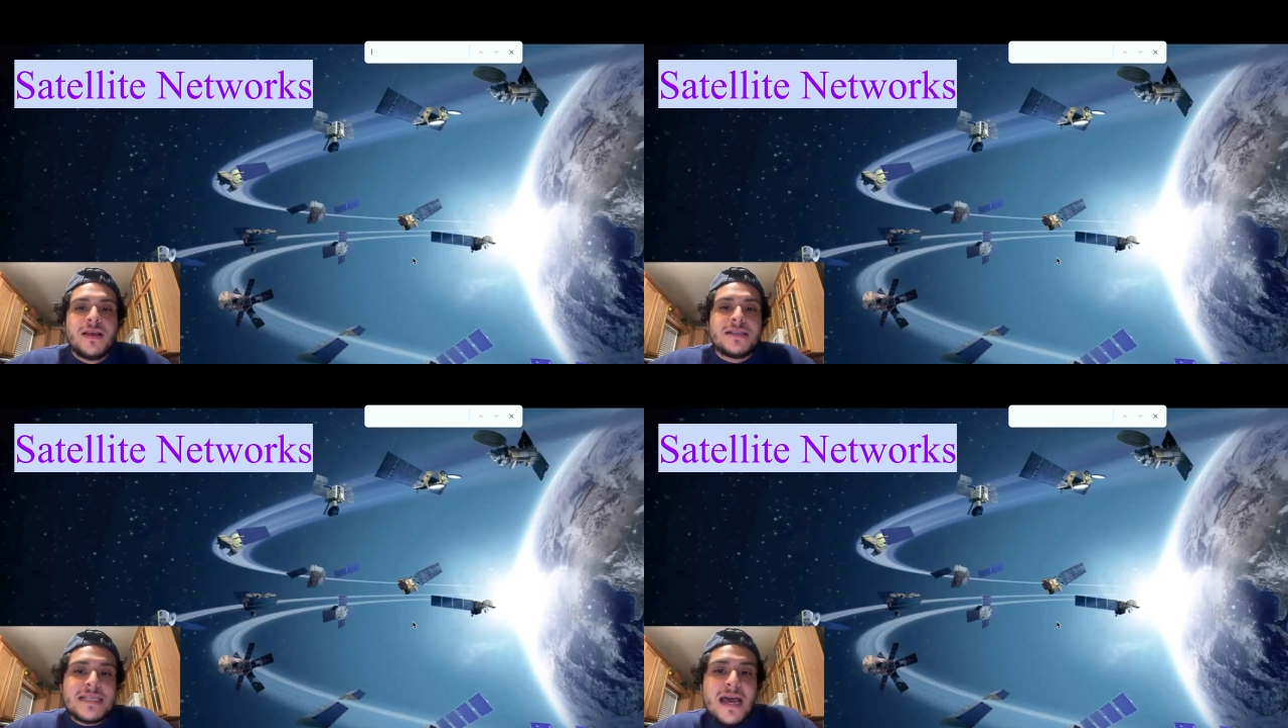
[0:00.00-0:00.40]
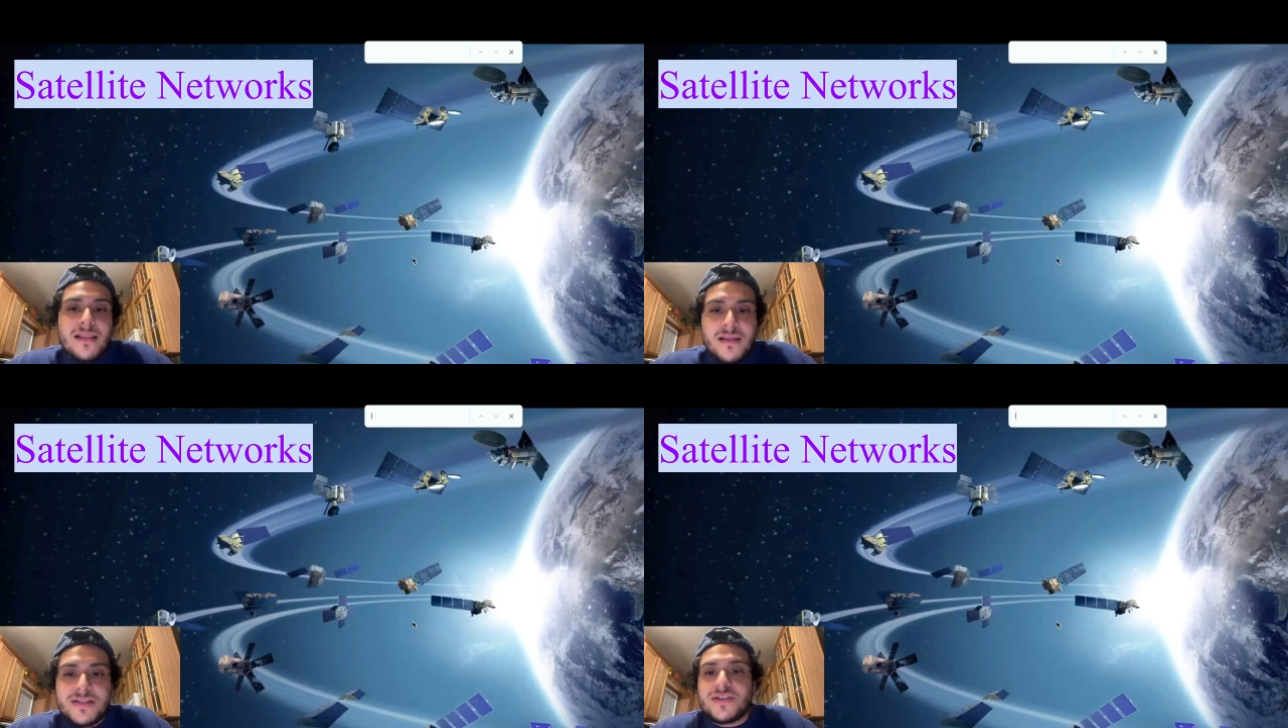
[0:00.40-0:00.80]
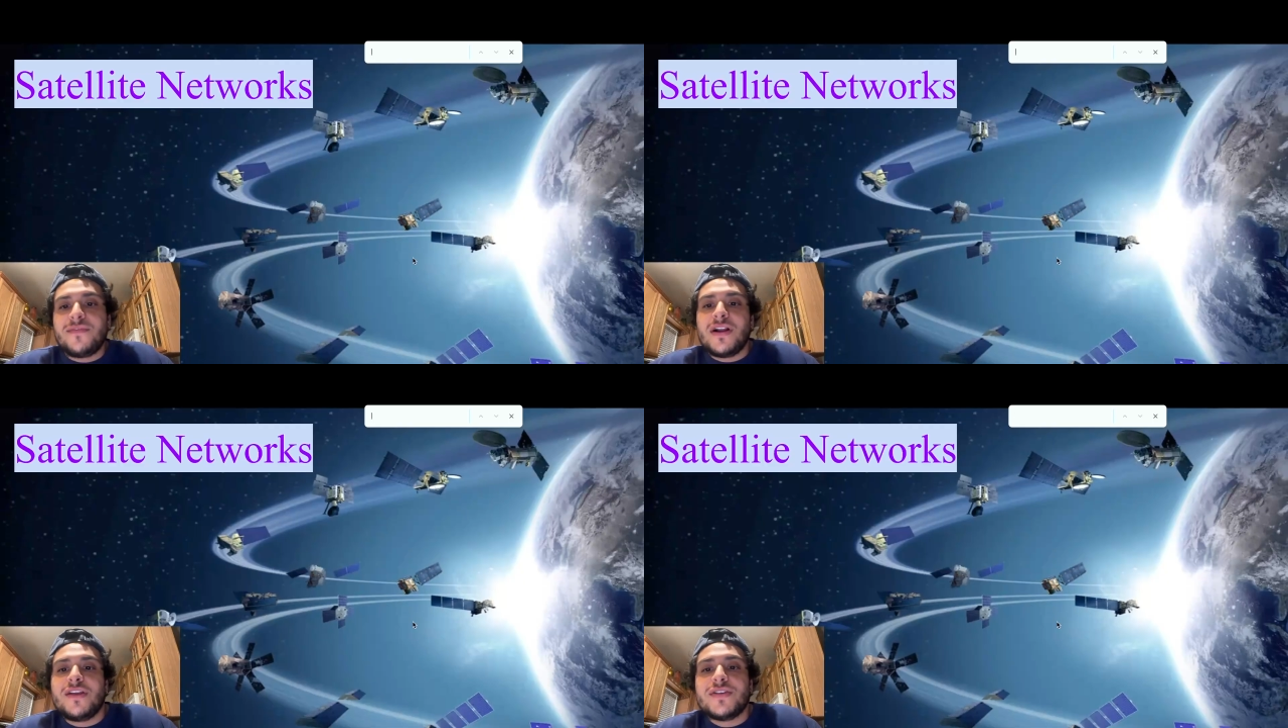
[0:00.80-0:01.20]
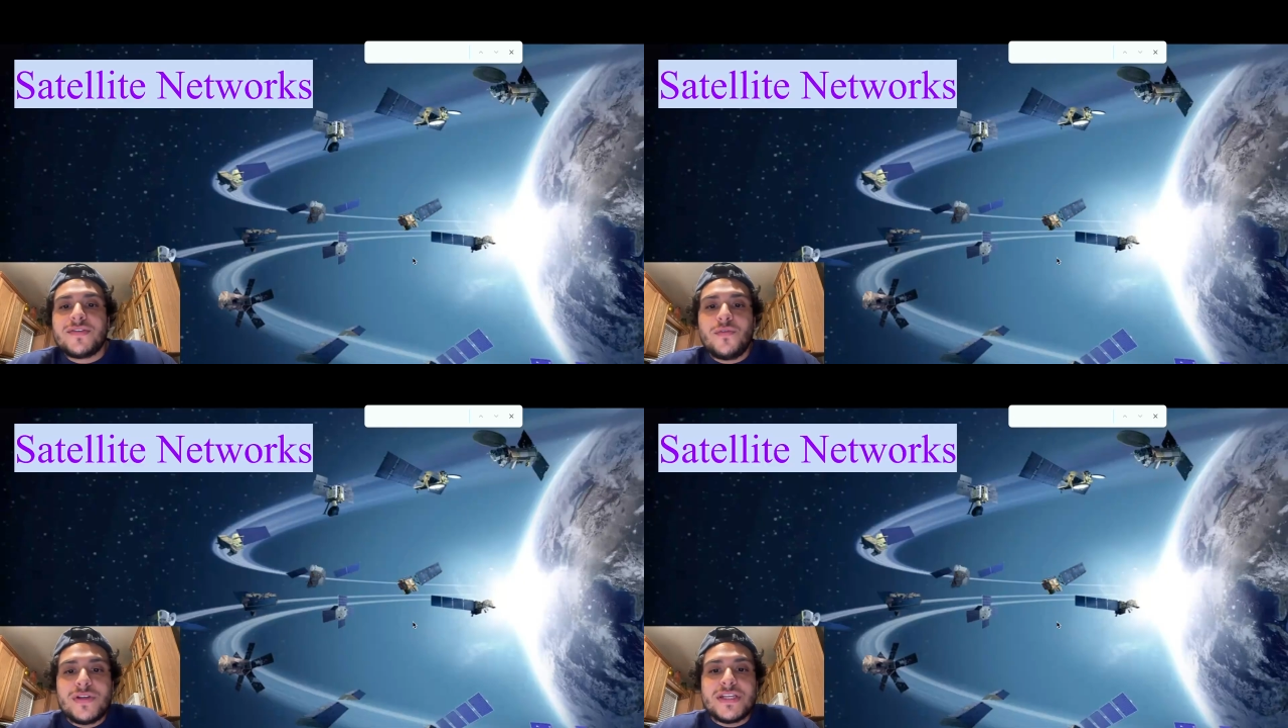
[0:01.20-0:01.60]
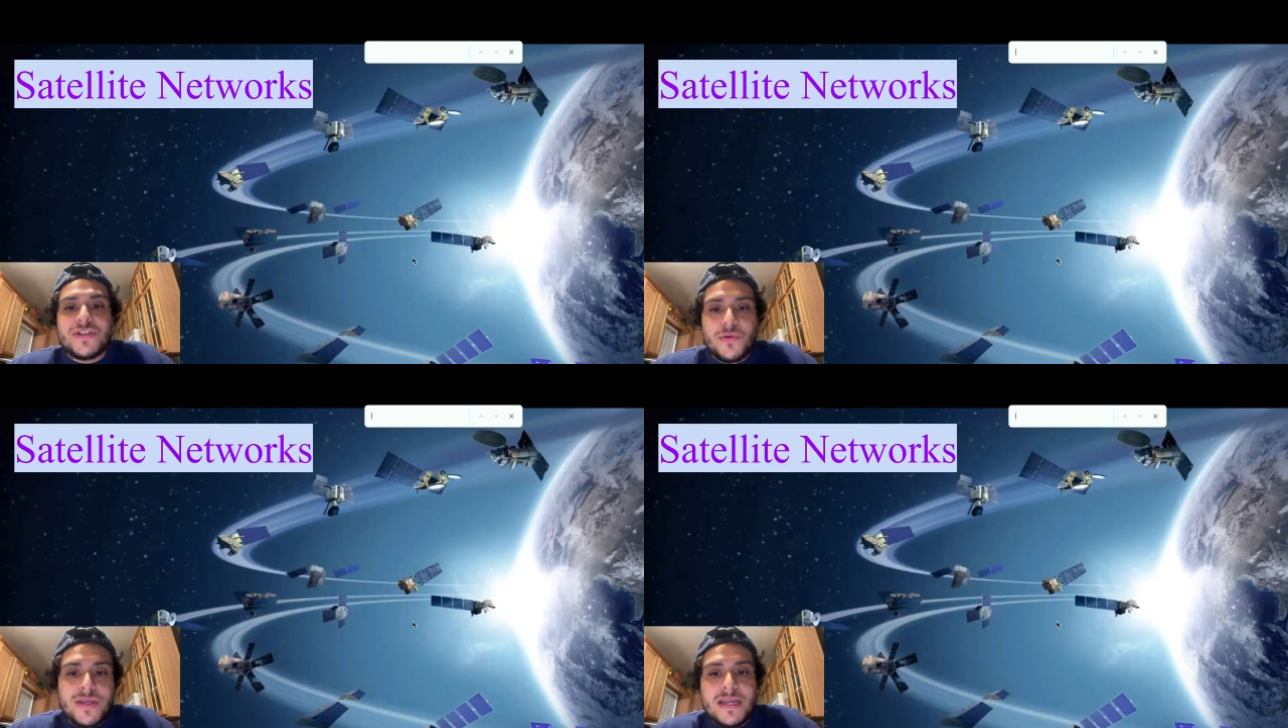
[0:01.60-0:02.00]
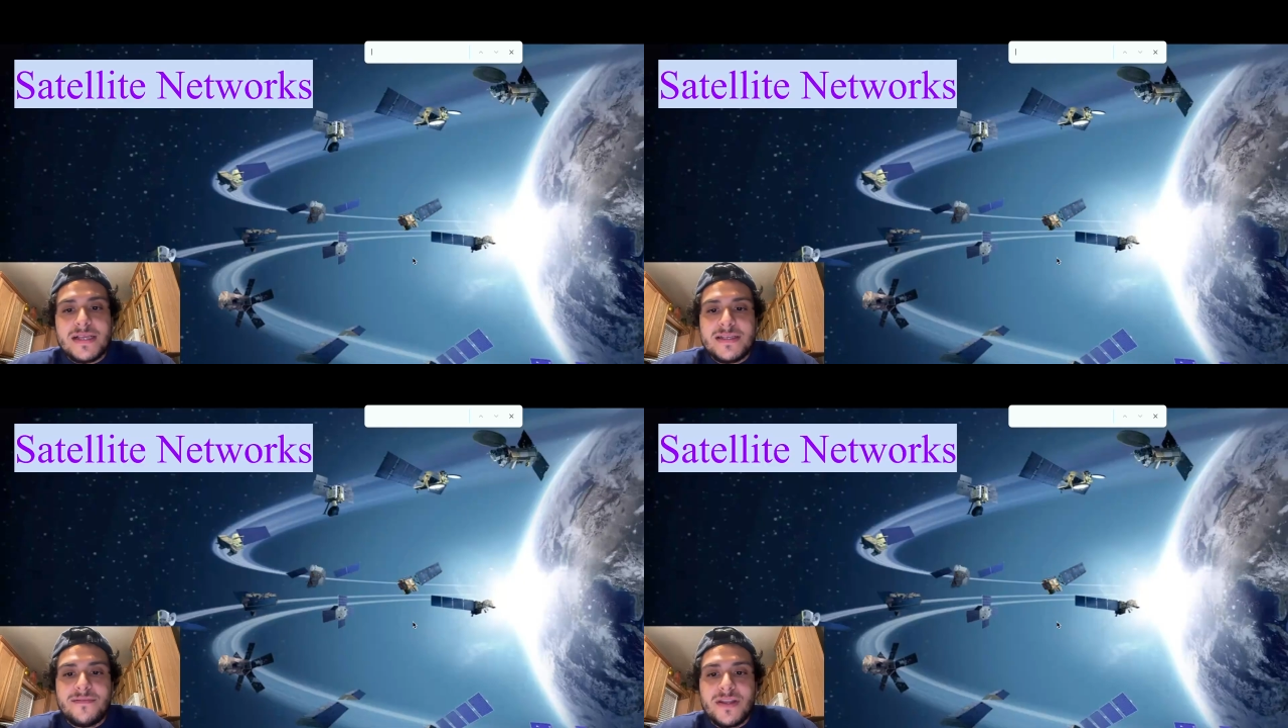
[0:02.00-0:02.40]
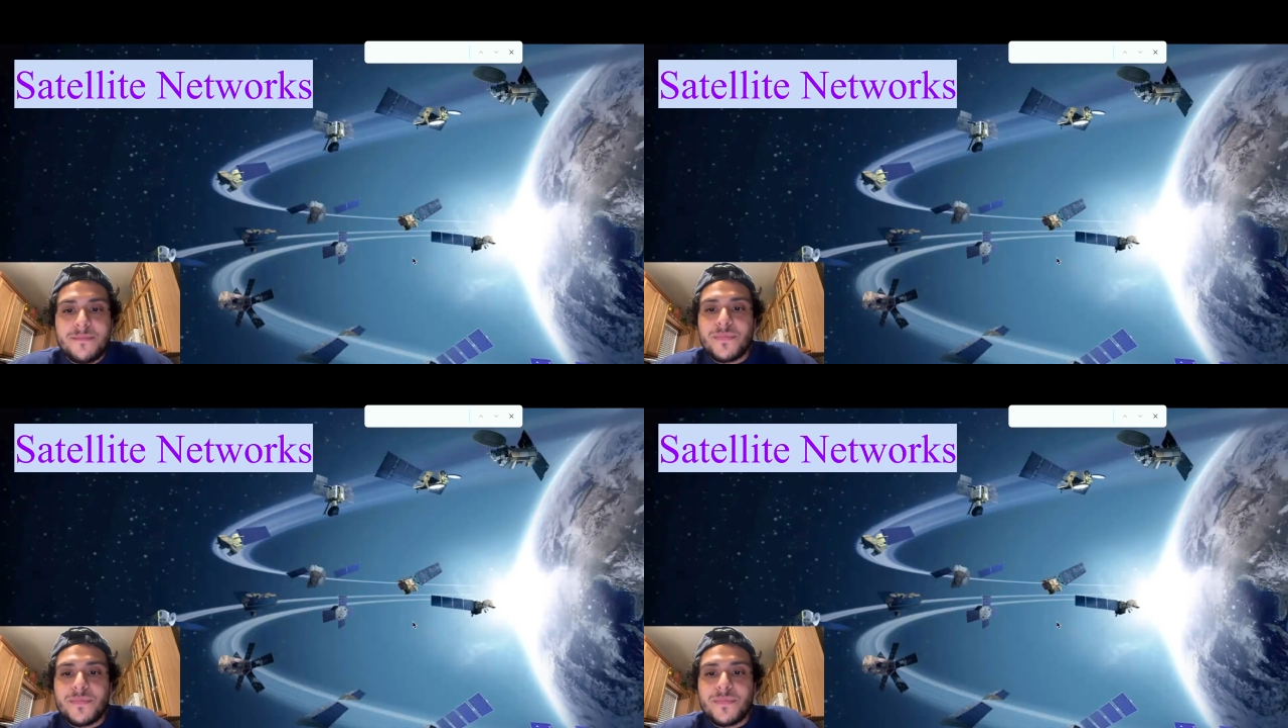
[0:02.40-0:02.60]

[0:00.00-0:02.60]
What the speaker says: Satellites are very useful in digital connectivity.